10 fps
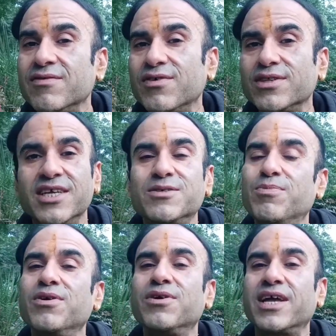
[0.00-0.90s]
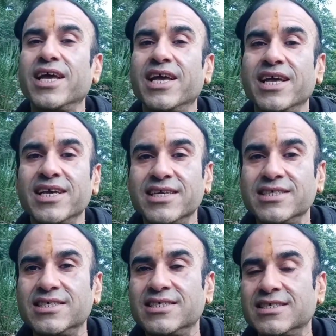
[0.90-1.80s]
for this book
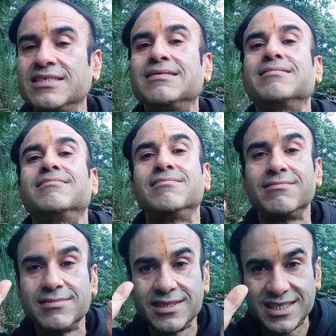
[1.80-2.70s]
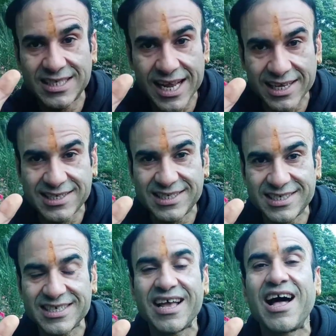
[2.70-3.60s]
is
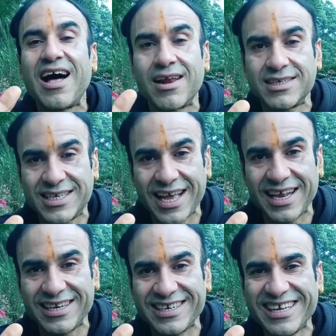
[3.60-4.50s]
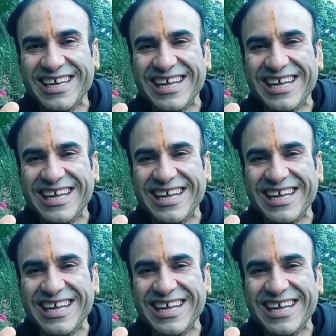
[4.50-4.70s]
6 out of 10.